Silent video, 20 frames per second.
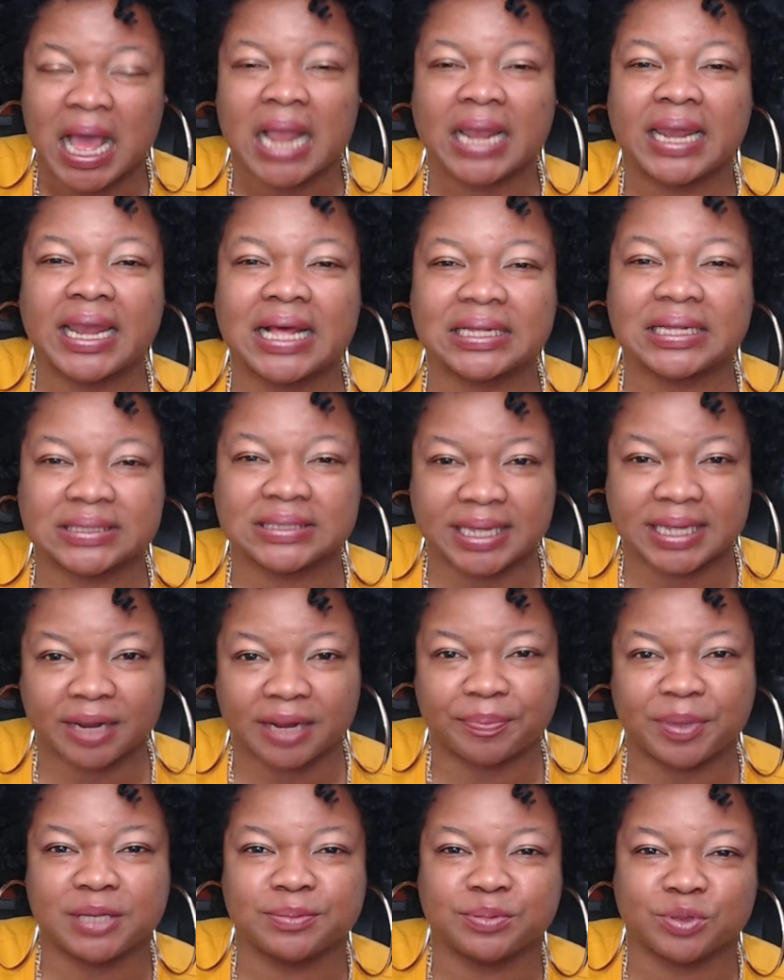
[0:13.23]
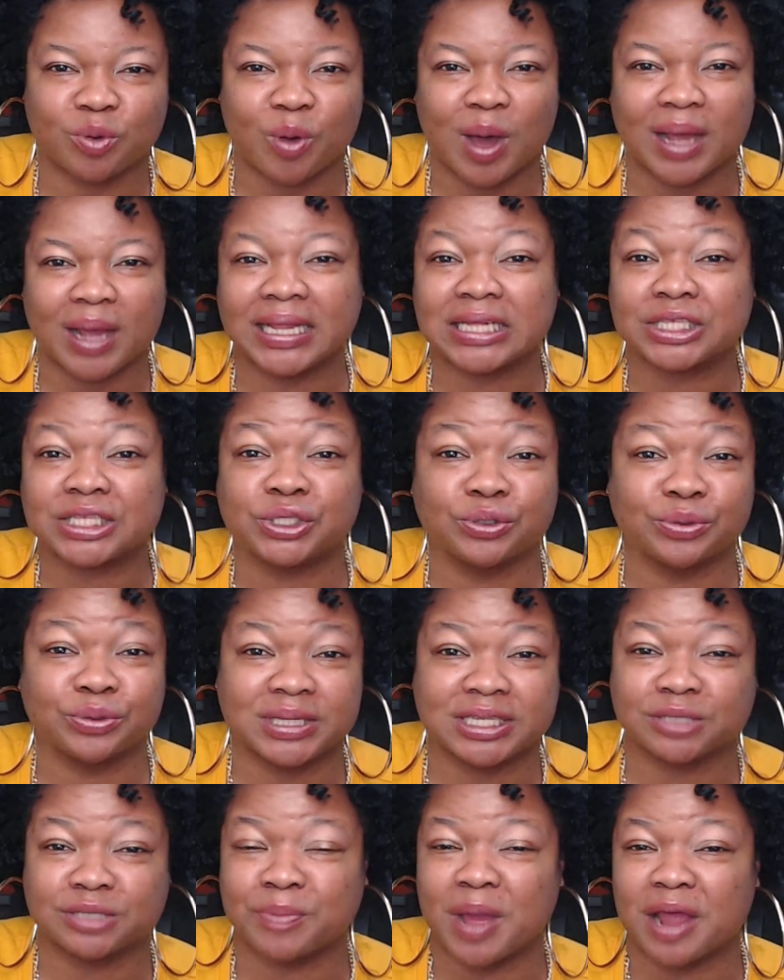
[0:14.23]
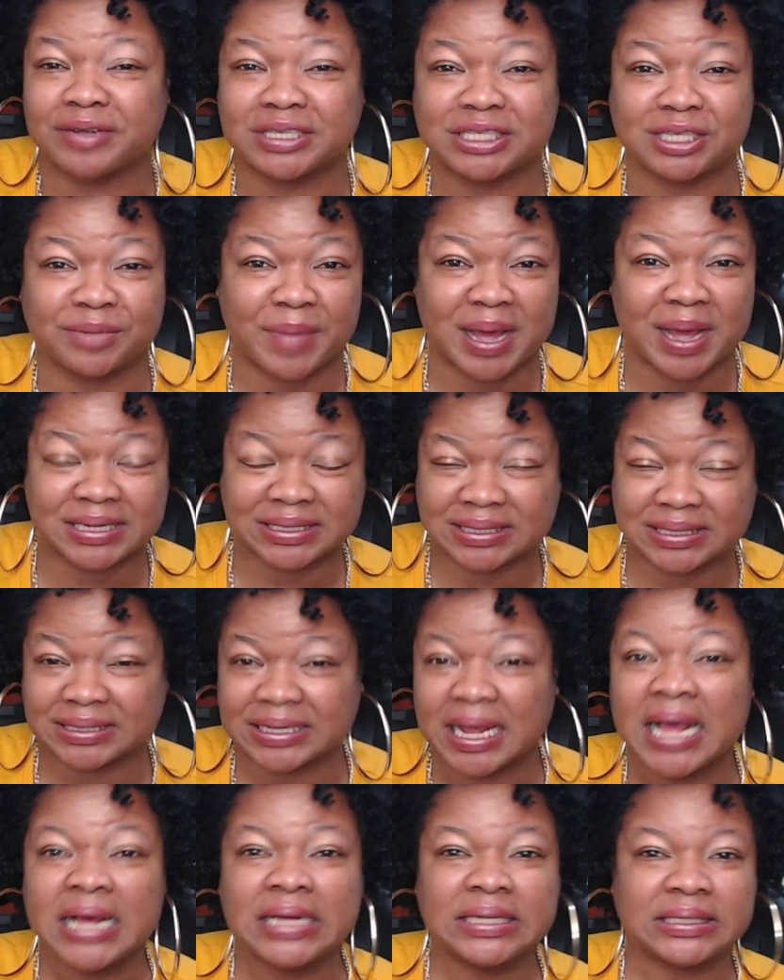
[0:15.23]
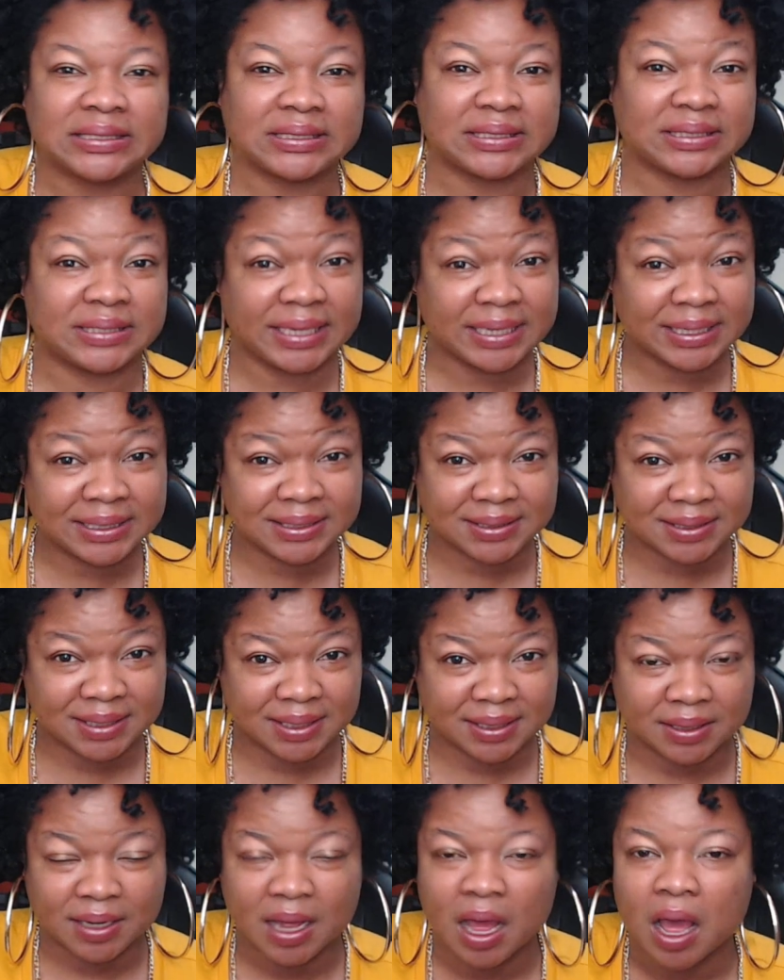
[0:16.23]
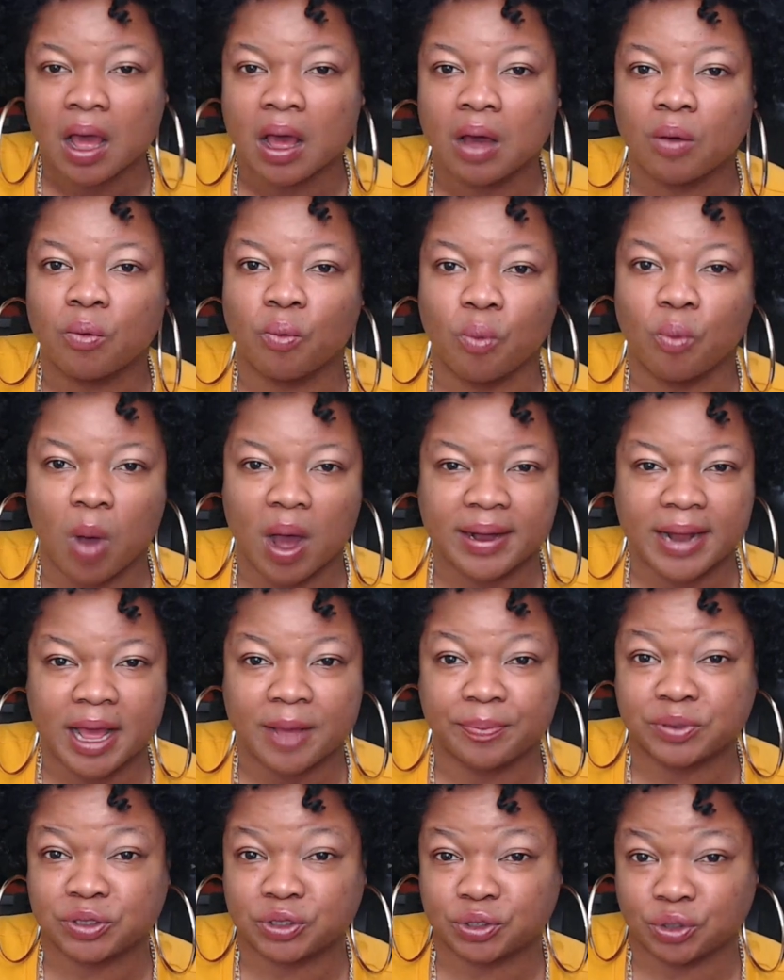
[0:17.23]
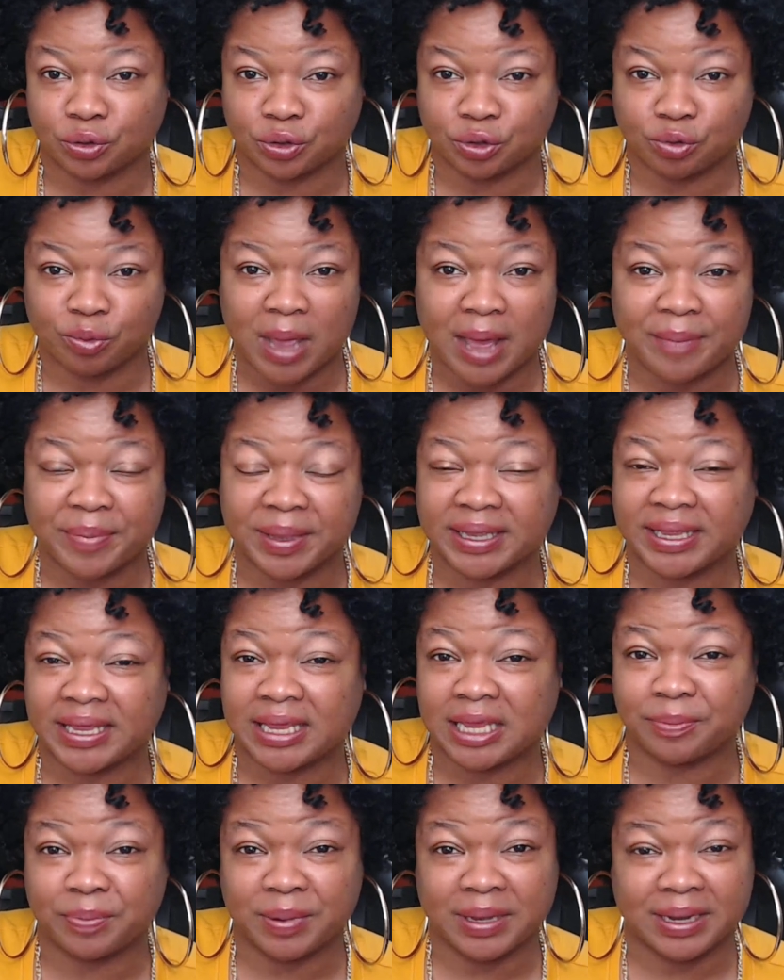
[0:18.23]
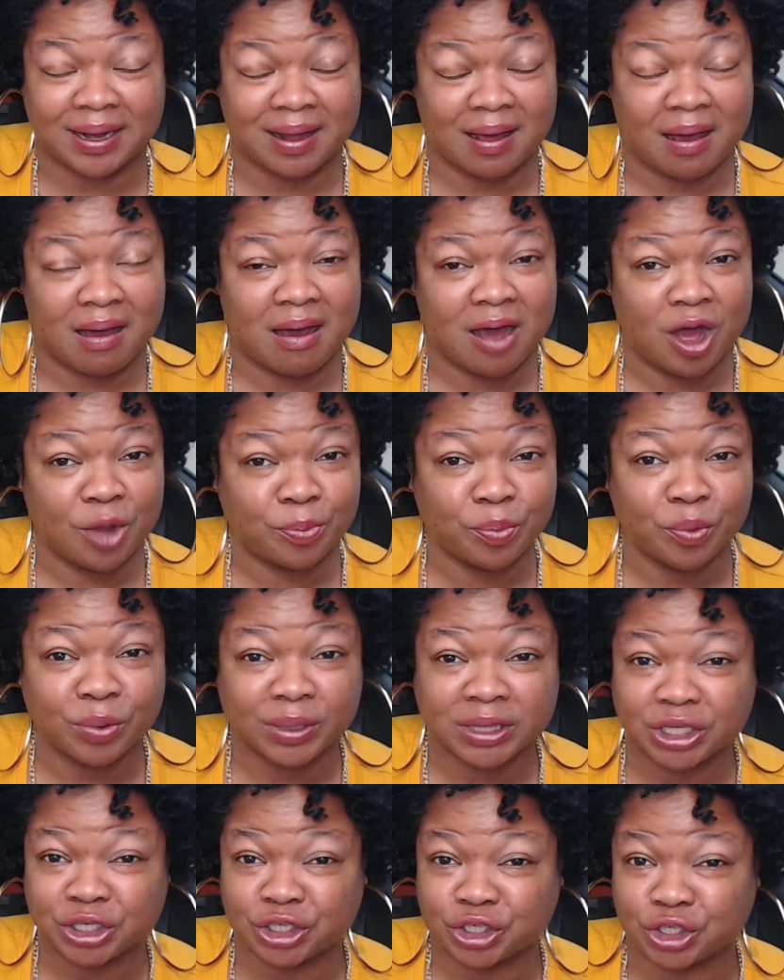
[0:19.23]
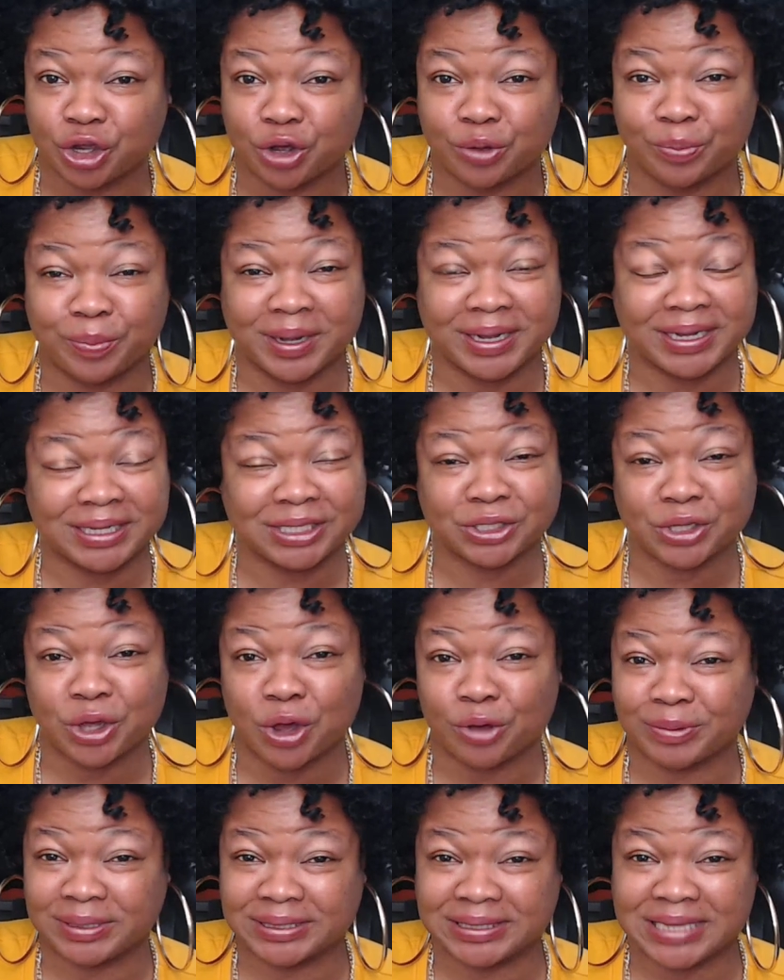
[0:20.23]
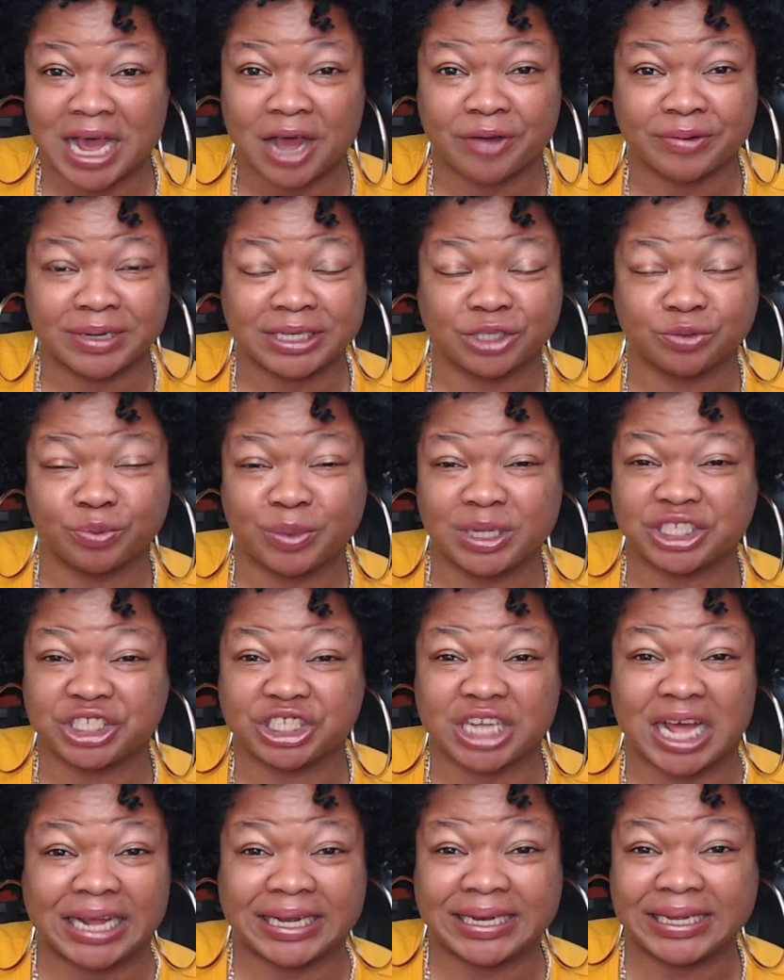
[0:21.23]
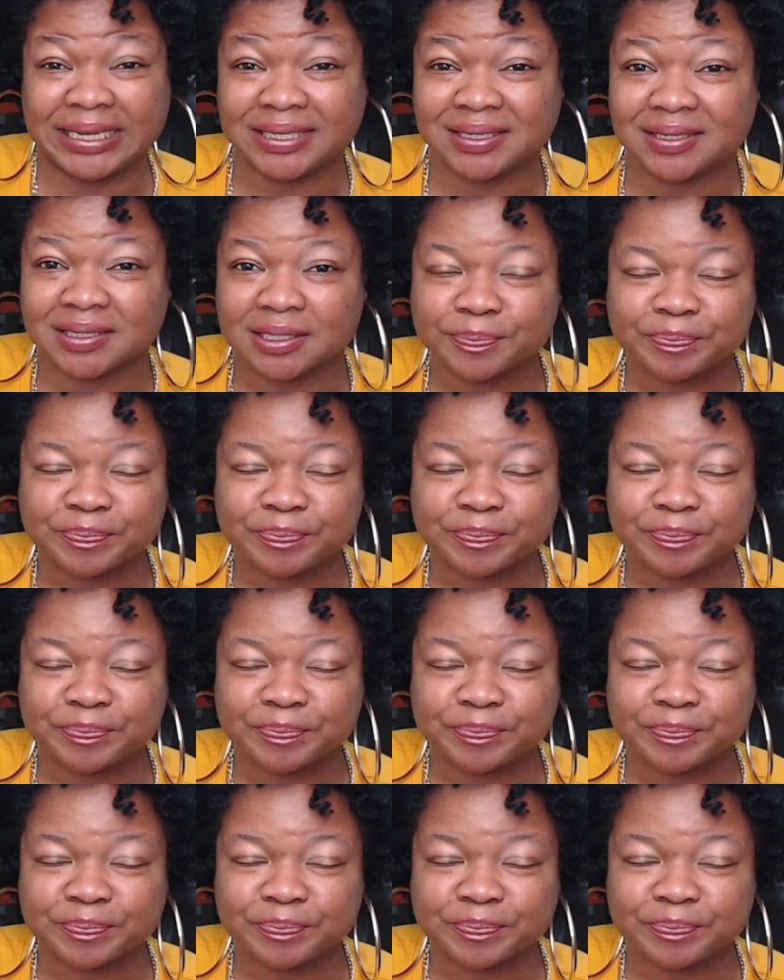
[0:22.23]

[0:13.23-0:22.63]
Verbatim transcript: Let's get it, Peep Squad. Let's do this. Married to Medicine, season one, episode three. I've been keeping up with the show, but it's going down. It's with Shanice.